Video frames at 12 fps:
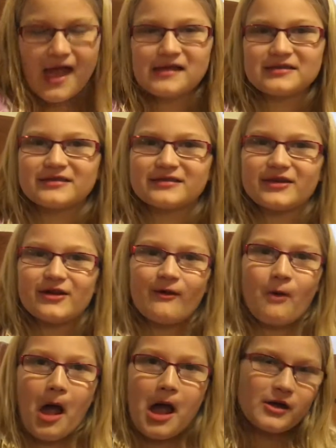And
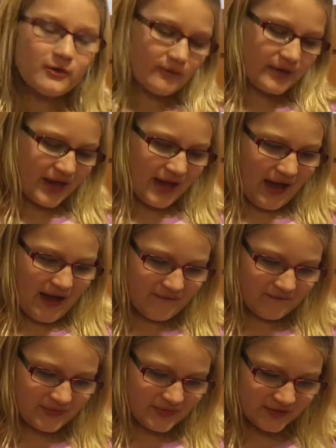so we have
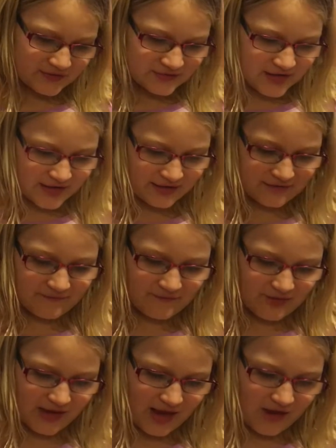this kind of
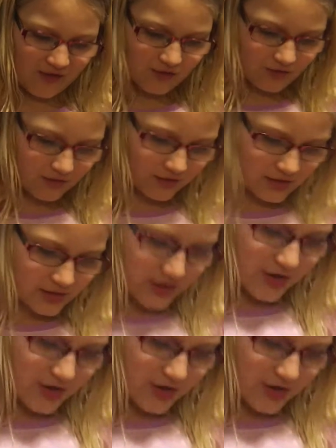nail.